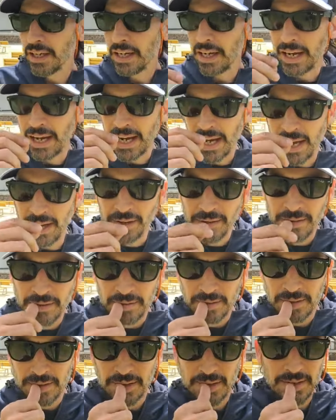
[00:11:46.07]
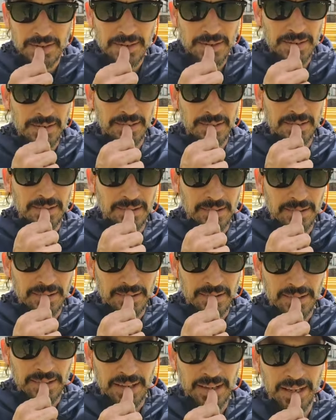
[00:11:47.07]
And
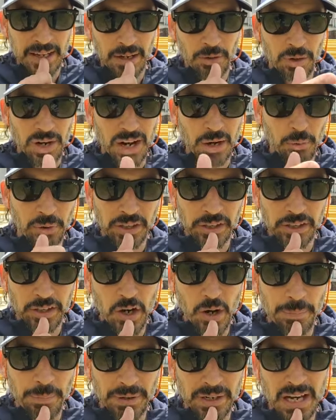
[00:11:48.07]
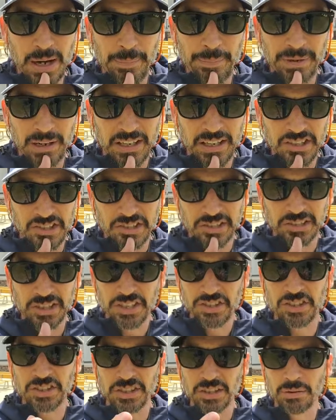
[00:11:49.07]
I really opened up and I just
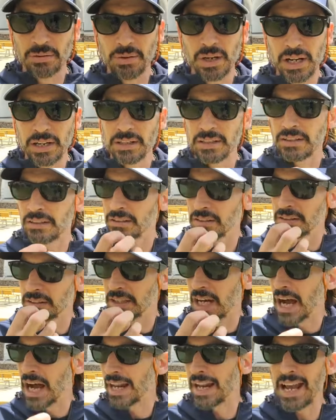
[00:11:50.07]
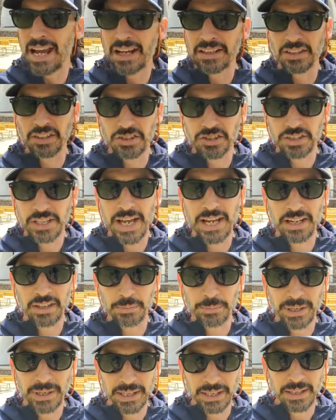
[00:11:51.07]
listened to what God had to say
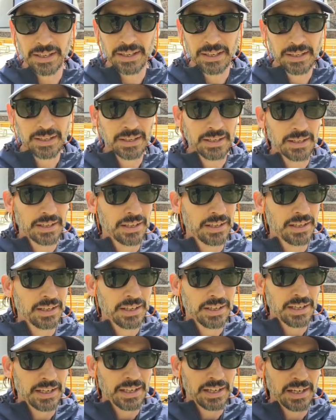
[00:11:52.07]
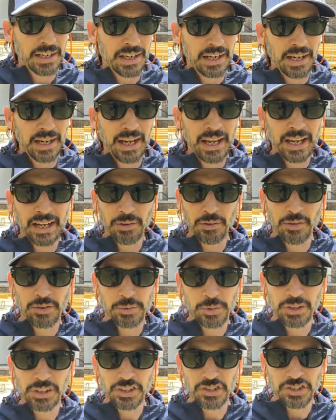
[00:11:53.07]
to me. And it
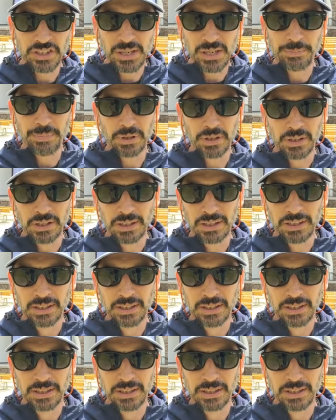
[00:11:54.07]
was really simple.